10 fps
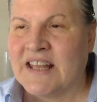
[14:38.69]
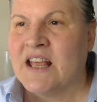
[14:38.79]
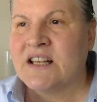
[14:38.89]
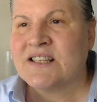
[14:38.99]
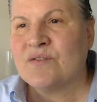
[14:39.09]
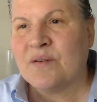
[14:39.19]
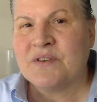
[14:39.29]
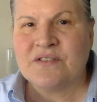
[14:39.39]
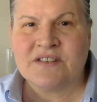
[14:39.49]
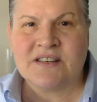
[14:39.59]
So I'm
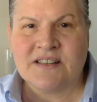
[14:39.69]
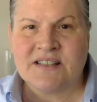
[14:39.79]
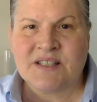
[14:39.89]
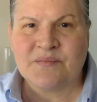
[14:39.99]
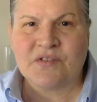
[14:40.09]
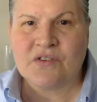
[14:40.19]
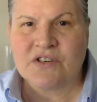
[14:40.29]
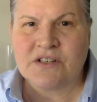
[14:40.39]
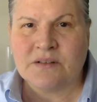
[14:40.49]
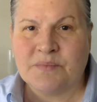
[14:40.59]
used to this
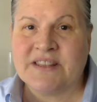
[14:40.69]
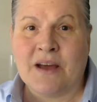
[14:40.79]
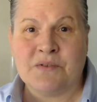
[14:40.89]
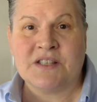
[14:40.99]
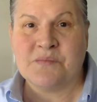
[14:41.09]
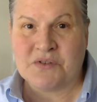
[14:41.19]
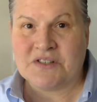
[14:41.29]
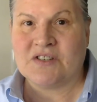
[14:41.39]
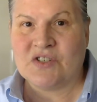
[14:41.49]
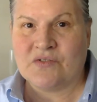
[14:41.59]
subversion. But that was the most
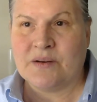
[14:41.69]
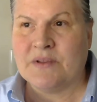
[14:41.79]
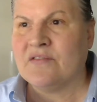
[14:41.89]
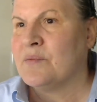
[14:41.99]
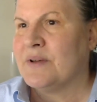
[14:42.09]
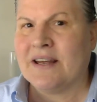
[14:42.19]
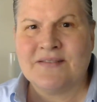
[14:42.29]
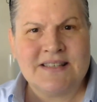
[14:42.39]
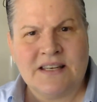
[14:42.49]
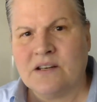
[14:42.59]
extreme level. But I've
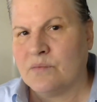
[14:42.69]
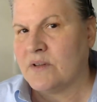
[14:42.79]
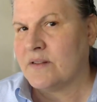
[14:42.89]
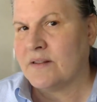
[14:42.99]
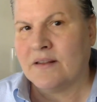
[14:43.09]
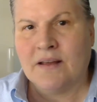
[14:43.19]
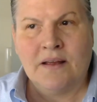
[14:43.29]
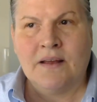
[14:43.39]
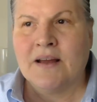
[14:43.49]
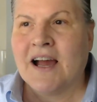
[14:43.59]
seen it
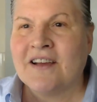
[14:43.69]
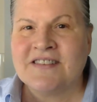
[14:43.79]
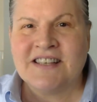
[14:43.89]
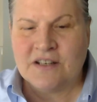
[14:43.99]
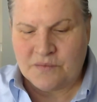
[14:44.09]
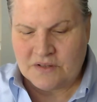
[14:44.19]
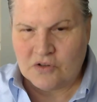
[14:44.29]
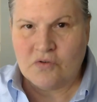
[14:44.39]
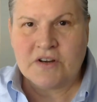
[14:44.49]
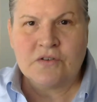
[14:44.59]
with
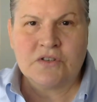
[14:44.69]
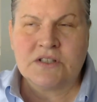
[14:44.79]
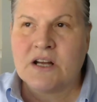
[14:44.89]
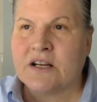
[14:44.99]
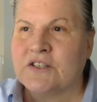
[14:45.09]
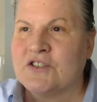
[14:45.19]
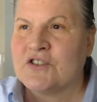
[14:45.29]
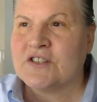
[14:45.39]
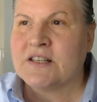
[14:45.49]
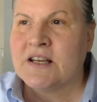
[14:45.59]
lawyers,
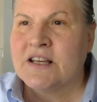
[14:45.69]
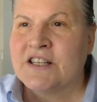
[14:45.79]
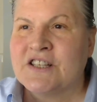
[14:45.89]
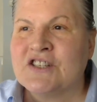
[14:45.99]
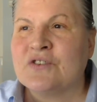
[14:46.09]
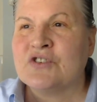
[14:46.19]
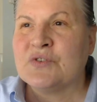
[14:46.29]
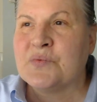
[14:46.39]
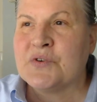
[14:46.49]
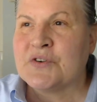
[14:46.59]
doctors,
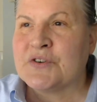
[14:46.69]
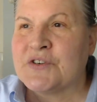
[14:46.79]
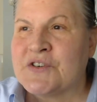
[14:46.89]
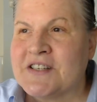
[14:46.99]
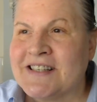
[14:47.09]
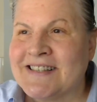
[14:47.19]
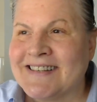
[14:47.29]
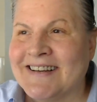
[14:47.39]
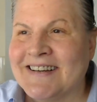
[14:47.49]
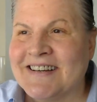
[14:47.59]
social workers,
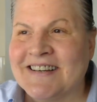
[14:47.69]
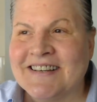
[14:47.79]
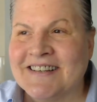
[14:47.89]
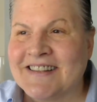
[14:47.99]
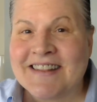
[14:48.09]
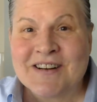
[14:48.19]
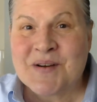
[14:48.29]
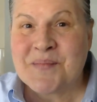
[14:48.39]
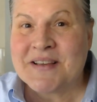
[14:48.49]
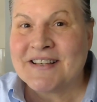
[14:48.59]

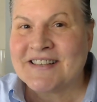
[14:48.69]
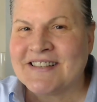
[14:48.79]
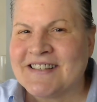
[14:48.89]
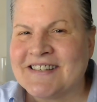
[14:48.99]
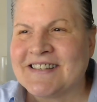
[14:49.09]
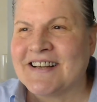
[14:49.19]
therapists,